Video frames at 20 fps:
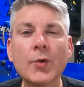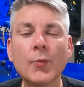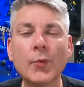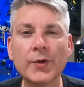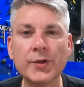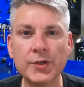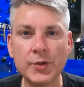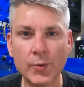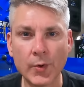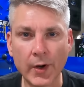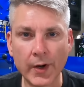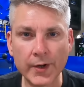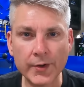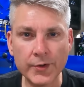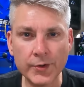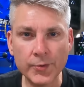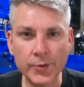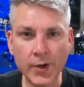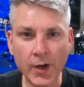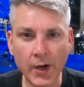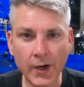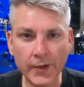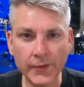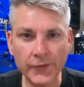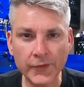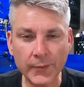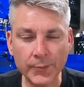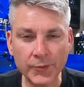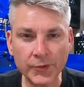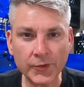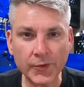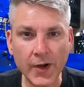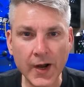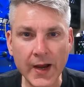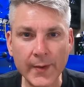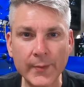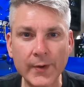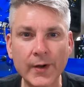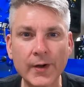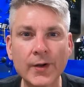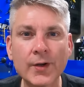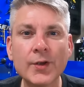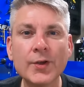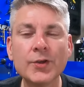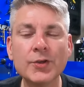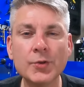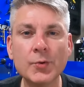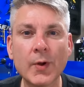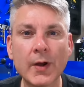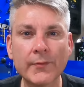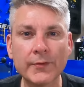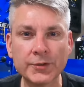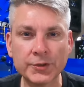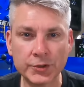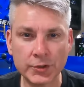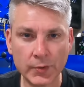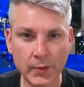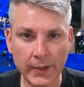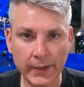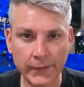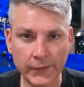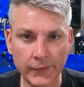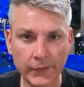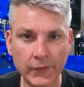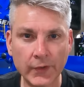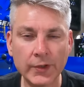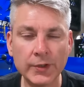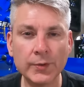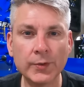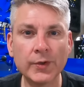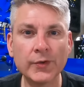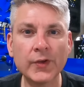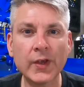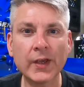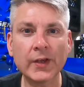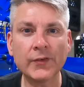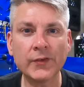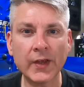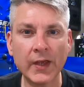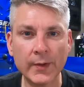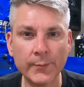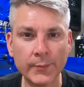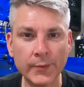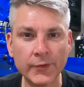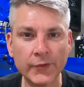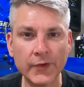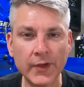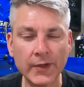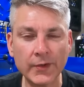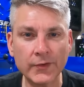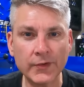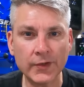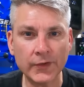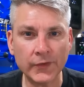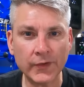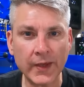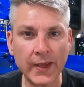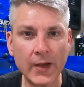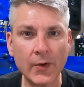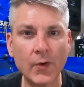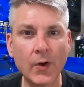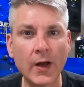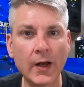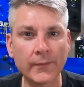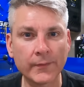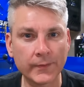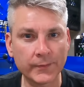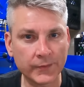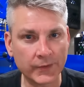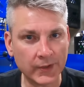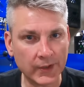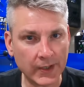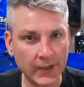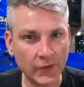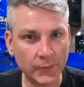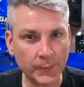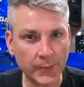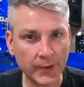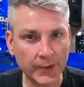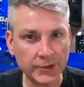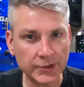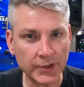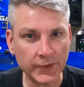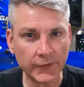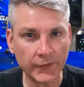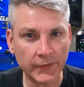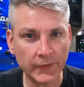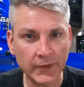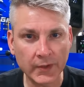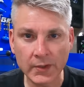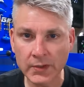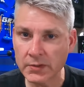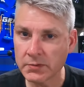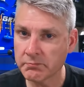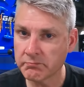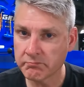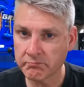When you are a new card subscriber, you have a choice. You can take a 10% discount off of today's purchase,